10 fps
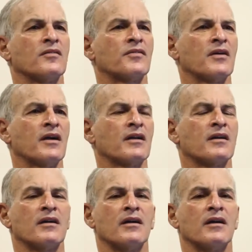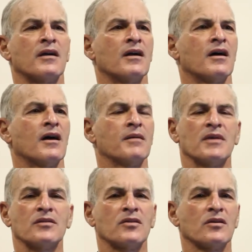Frank, I'm
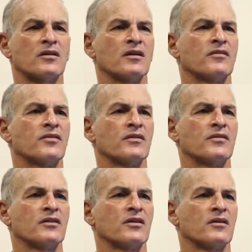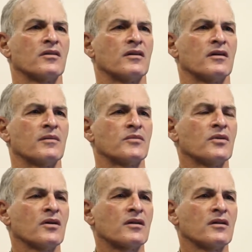not talking for the video. I'm
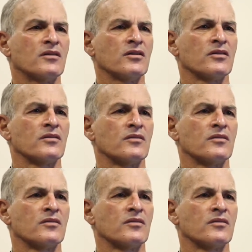talking to you.